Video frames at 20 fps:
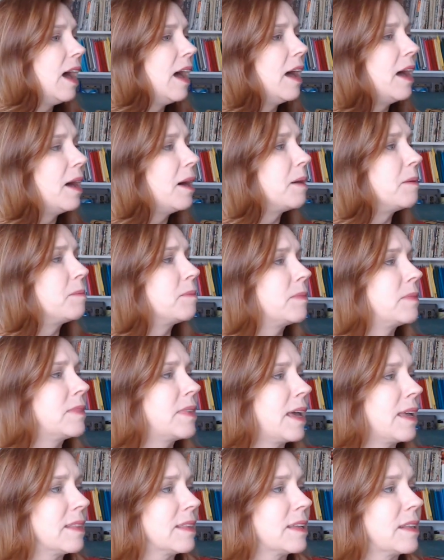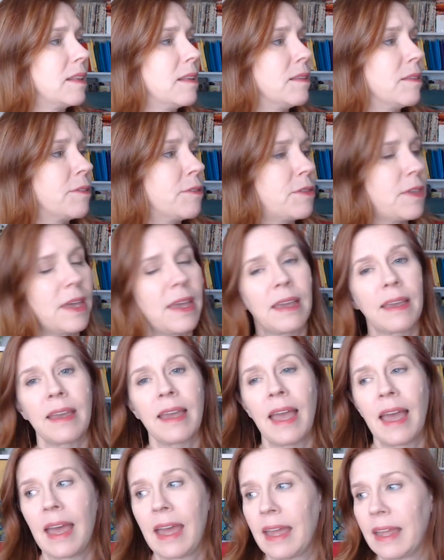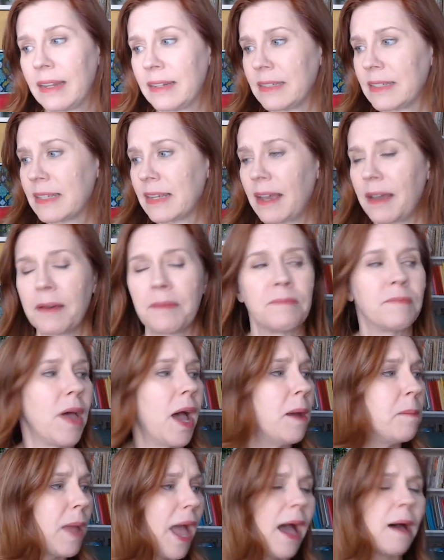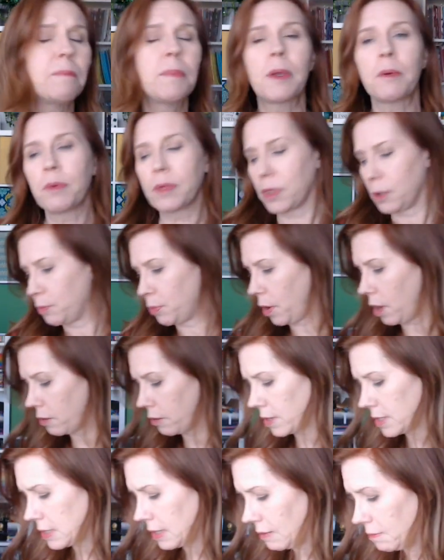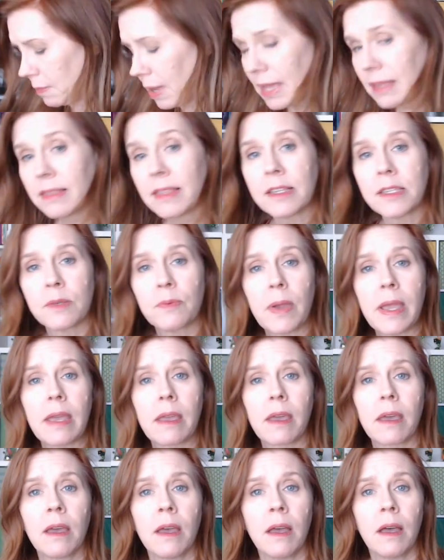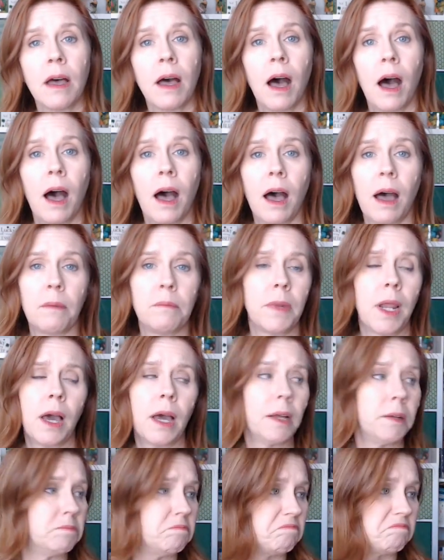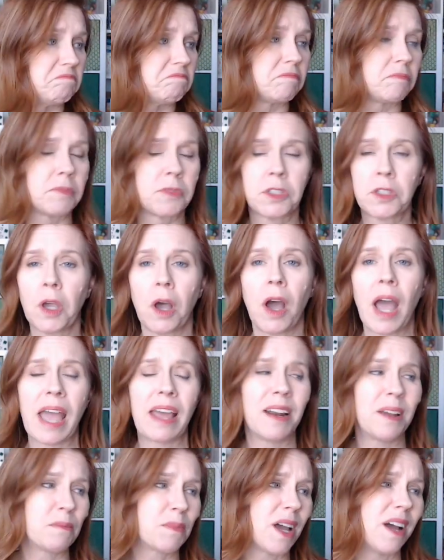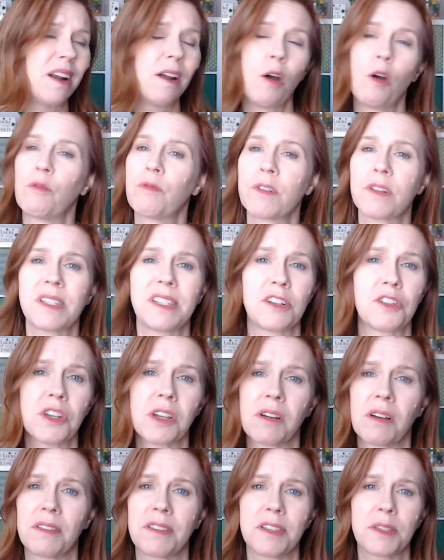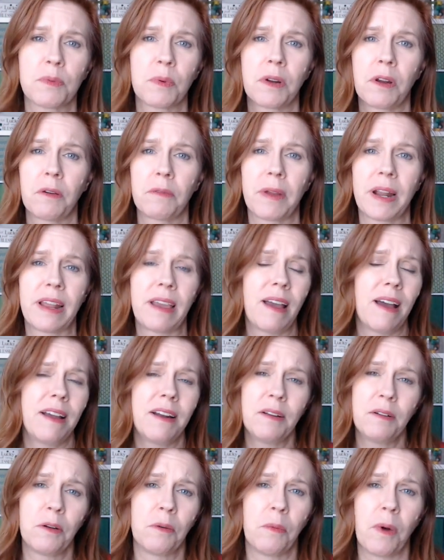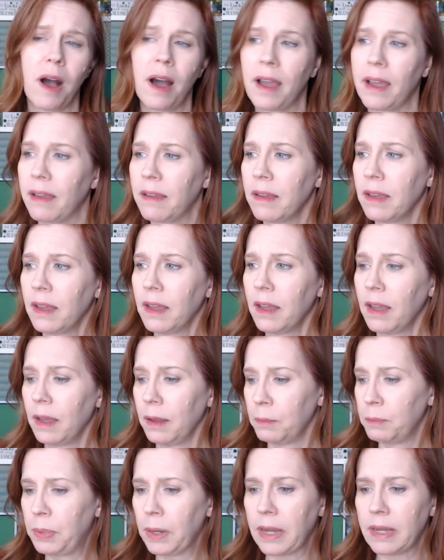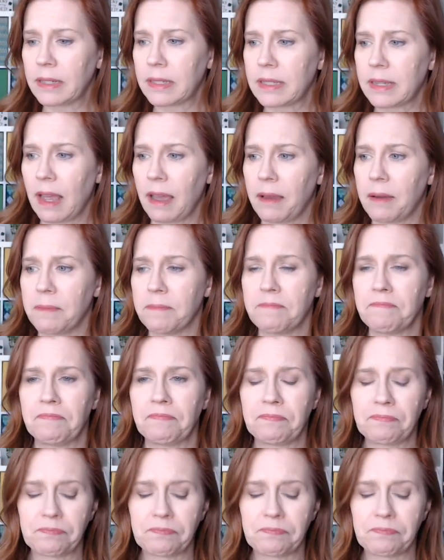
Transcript: um, that little thing. And um, I'm happy with the progress I've made this week. I'm um, not so, and I'm kind of over stitching on this one already. I don't know why, but um,